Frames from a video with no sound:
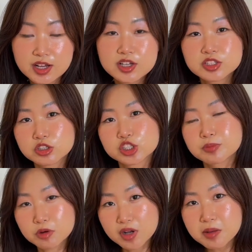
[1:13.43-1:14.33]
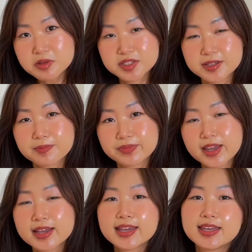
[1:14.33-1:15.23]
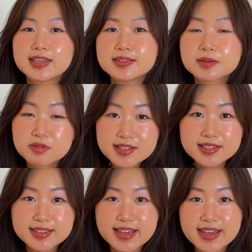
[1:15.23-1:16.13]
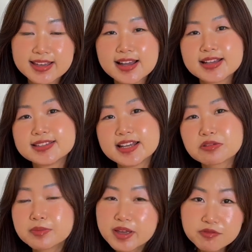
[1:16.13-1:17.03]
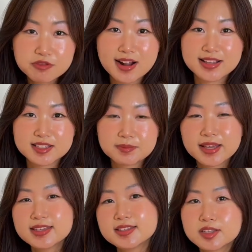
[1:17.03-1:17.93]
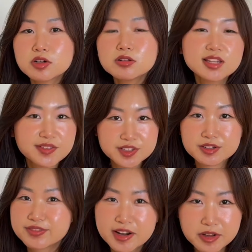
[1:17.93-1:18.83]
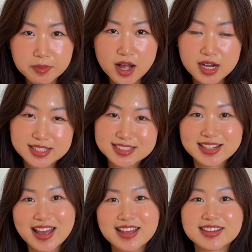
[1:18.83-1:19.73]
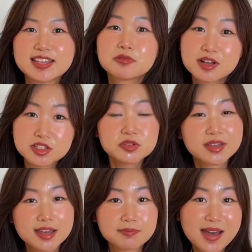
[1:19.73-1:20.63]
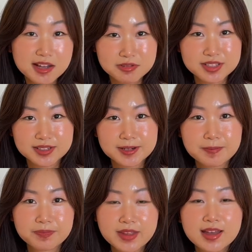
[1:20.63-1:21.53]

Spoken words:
So she broke up with him. In the present day, they remain friends, but he still loves her very much and he wants to get back with her.